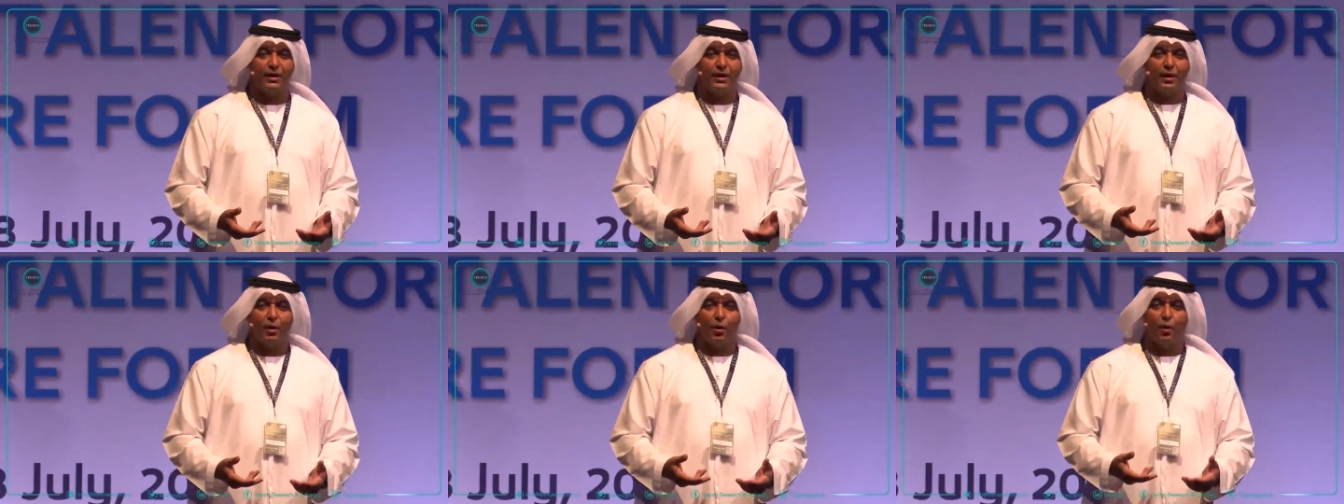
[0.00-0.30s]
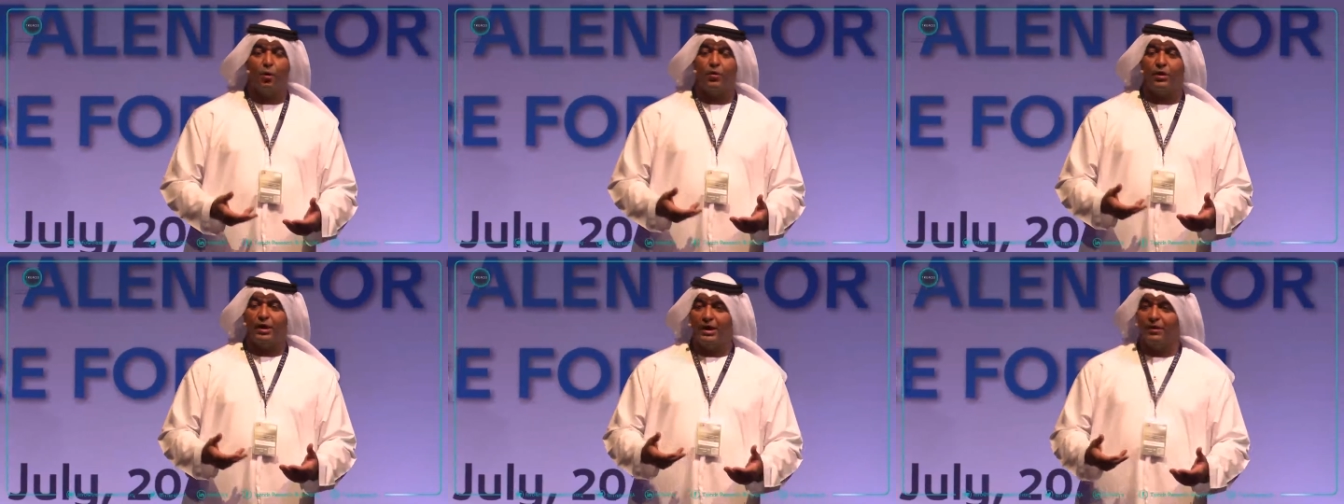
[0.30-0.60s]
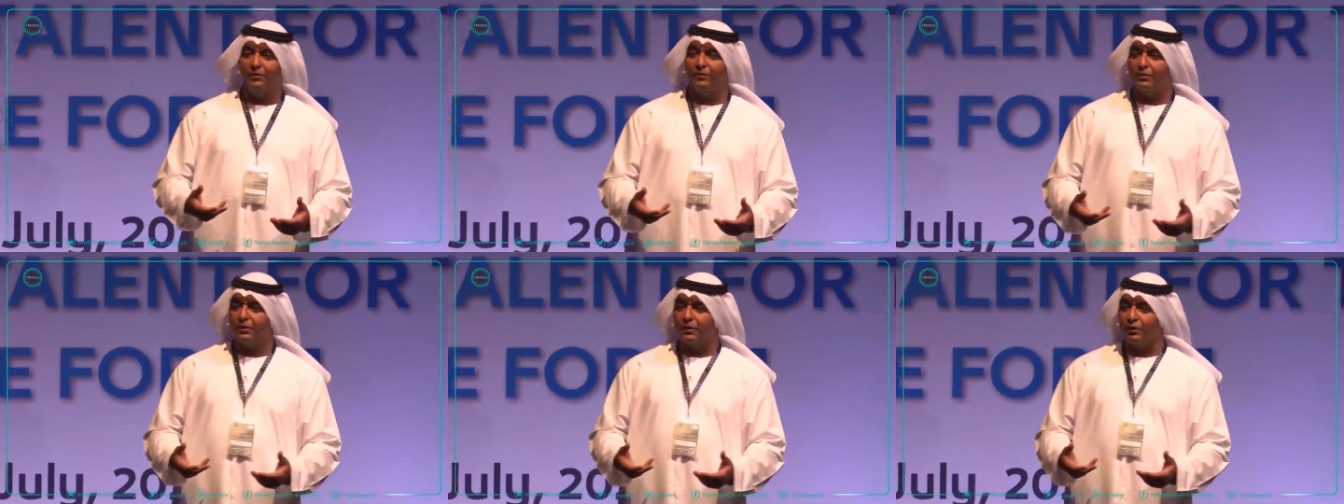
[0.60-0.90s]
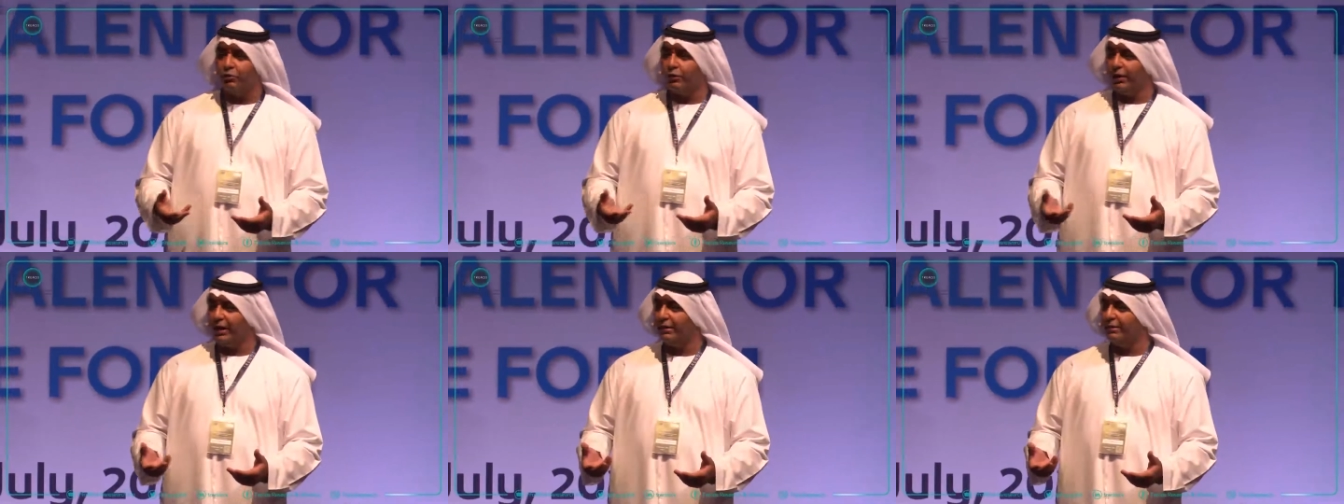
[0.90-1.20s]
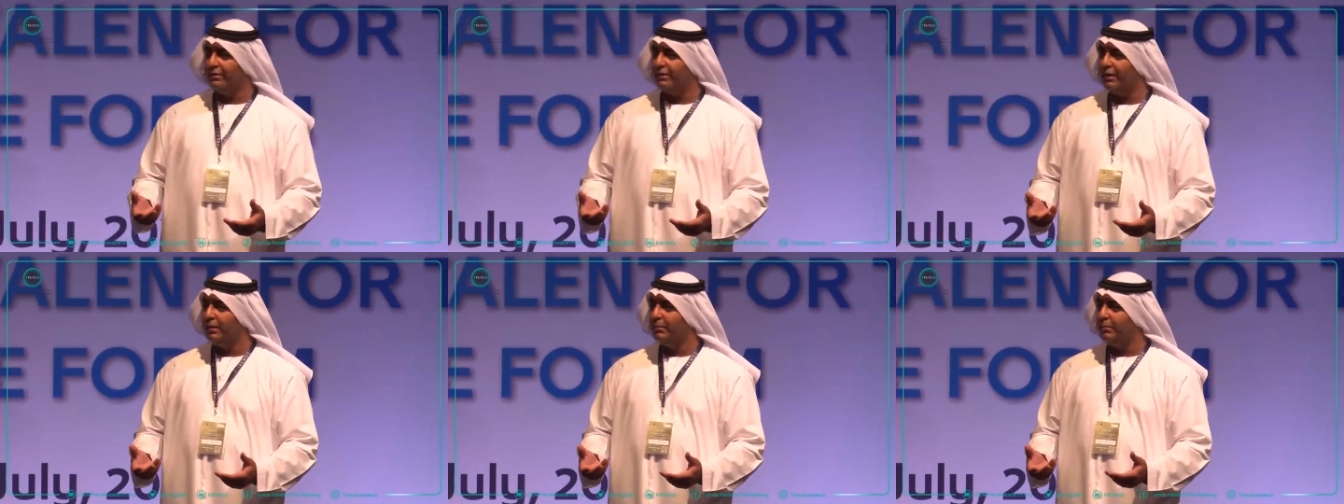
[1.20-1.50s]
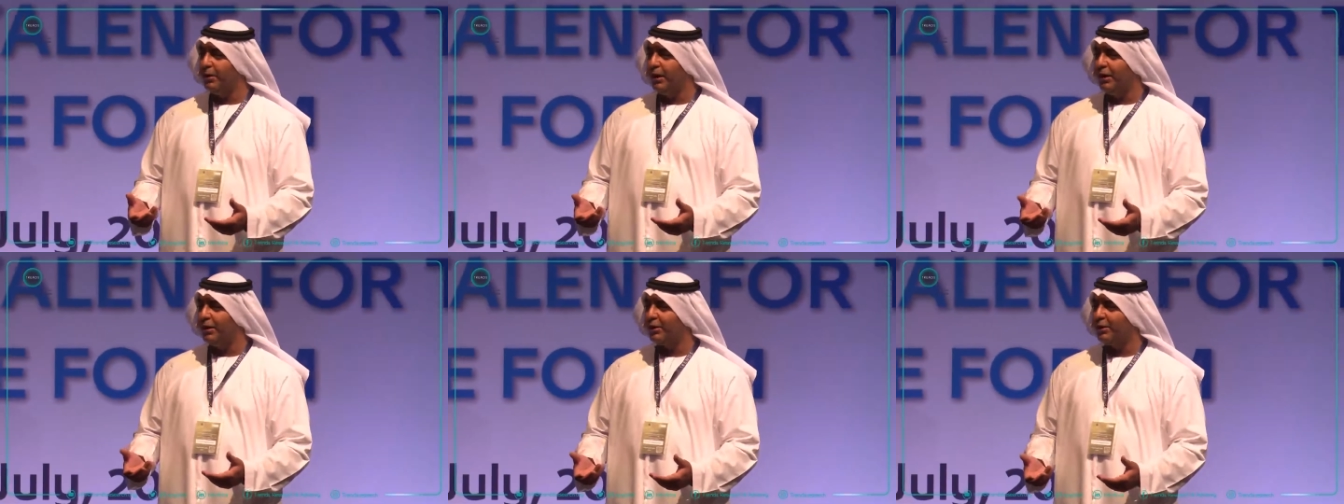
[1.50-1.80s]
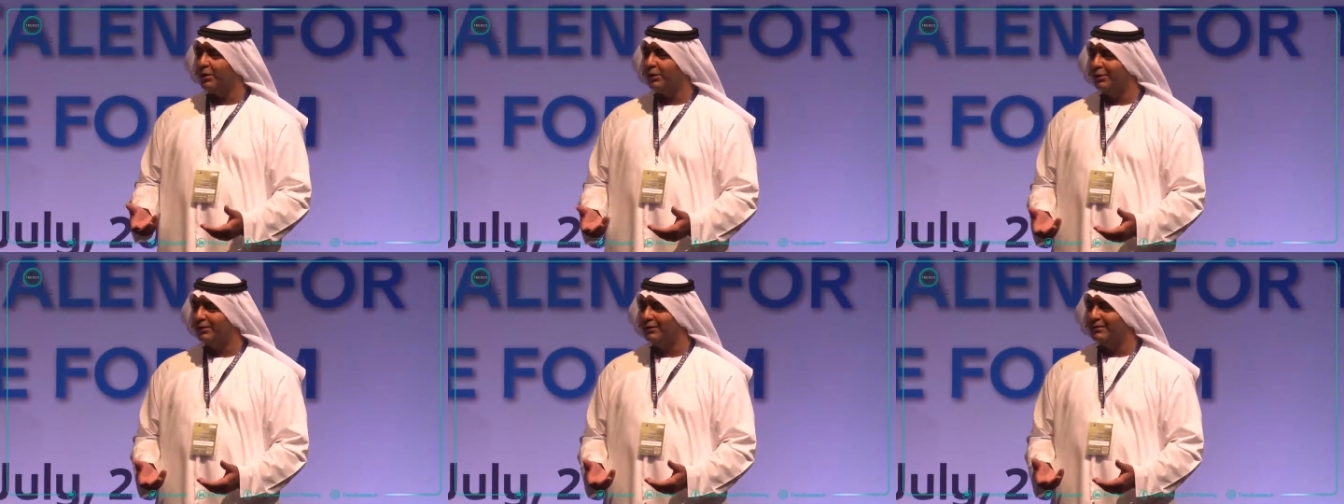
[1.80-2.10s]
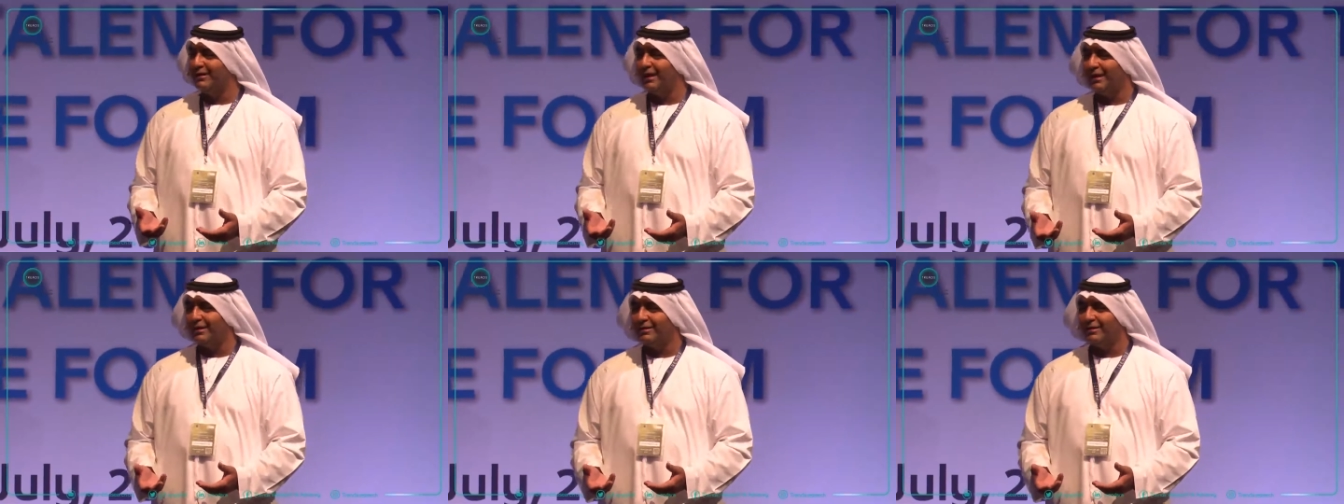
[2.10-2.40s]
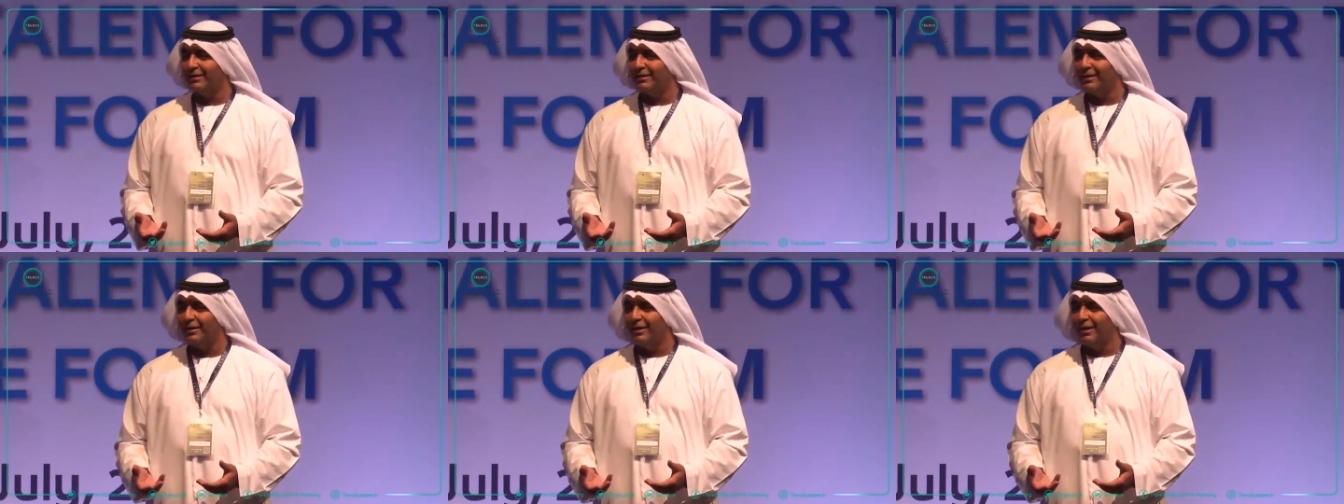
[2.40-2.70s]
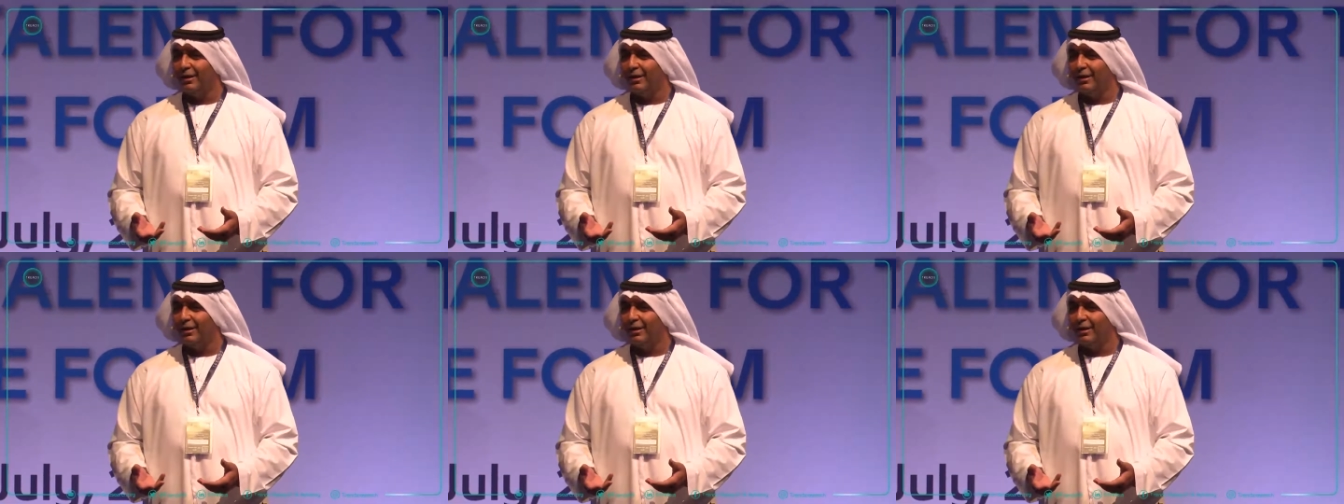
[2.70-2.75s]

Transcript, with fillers: or even great empirical data,